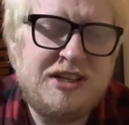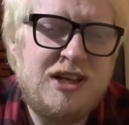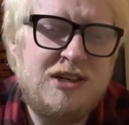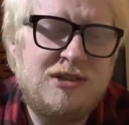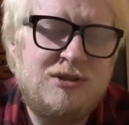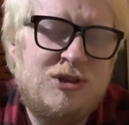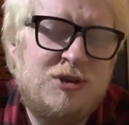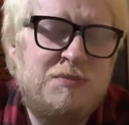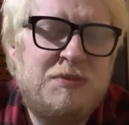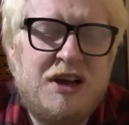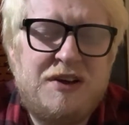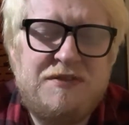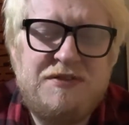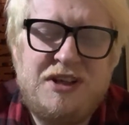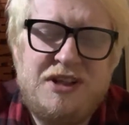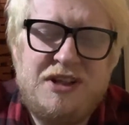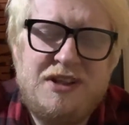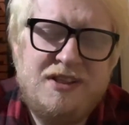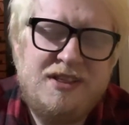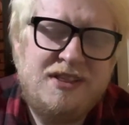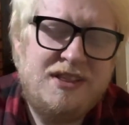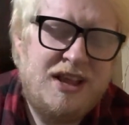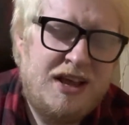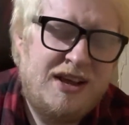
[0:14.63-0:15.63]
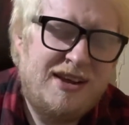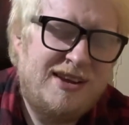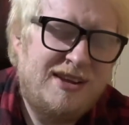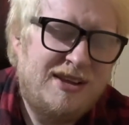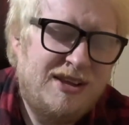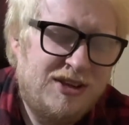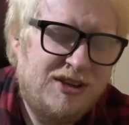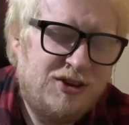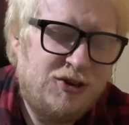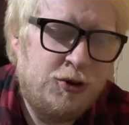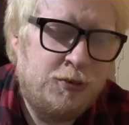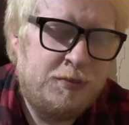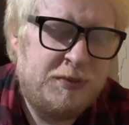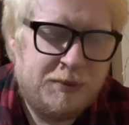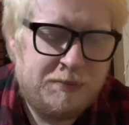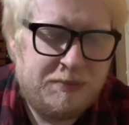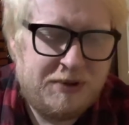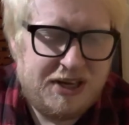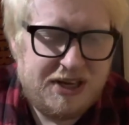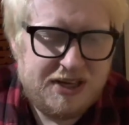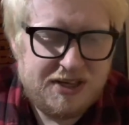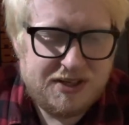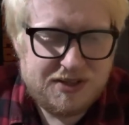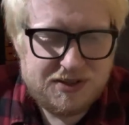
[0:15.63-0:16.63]
end up having a couple of
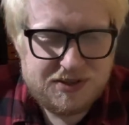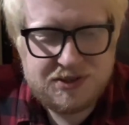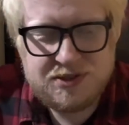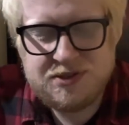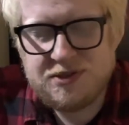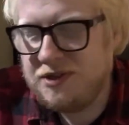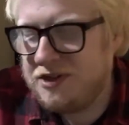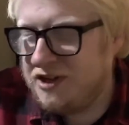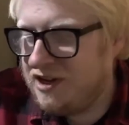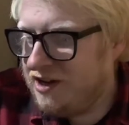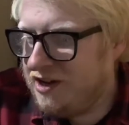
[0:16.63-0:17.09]
beers.